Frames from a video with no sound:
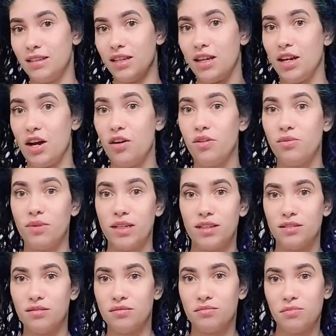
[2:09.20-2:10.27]
You know,
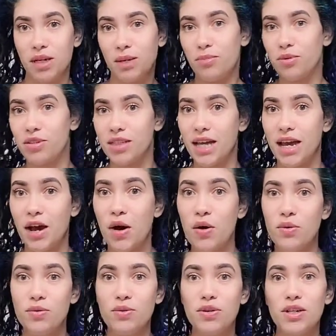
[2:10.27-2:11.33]
when people say,
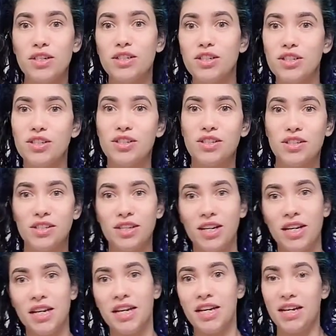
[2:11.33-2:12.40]
oh, you can just
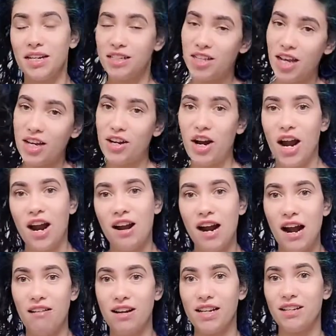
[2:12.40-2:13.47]
take your hair
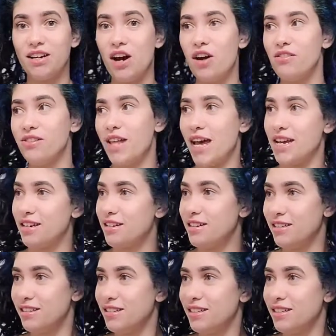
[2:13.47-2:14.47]
out and go, like,